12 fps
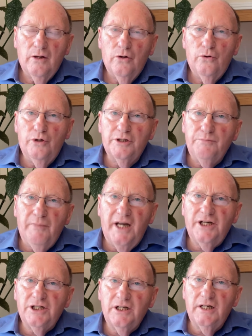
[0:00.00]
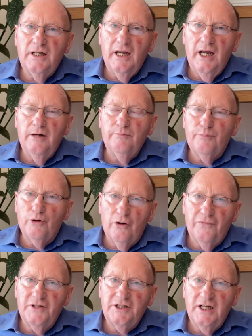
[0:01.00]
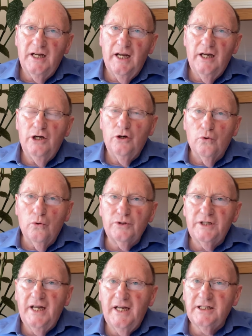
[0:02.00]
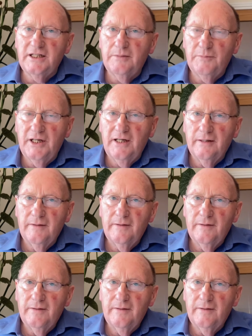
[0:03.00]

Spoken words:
who is mentioned in prophecy in the Old Testament,